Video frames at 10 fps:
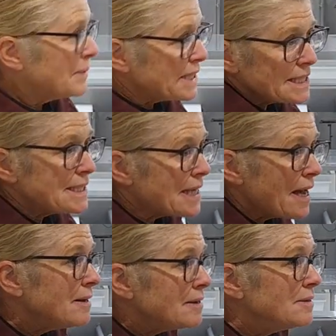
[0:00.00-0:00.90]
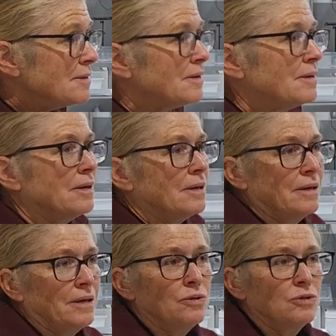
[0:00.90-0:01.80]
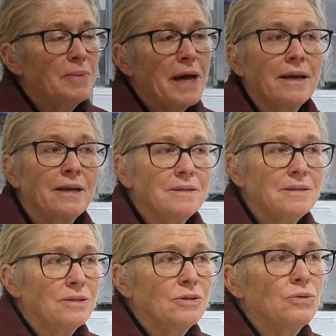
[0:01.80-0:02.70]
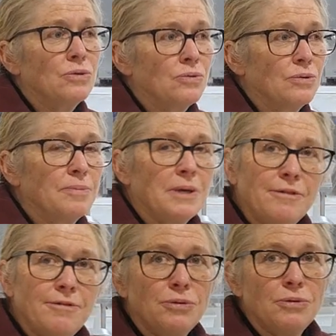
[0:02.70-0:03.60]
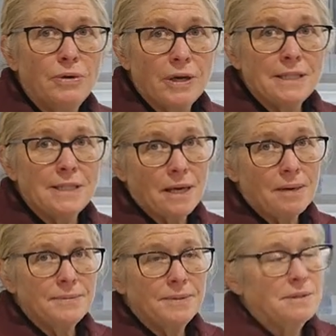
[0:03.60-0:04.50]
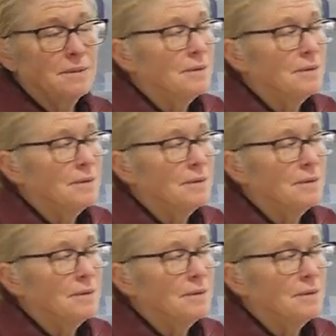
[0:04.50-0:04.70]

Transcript: Mixes that, it goes back into the cool room in food grade tubs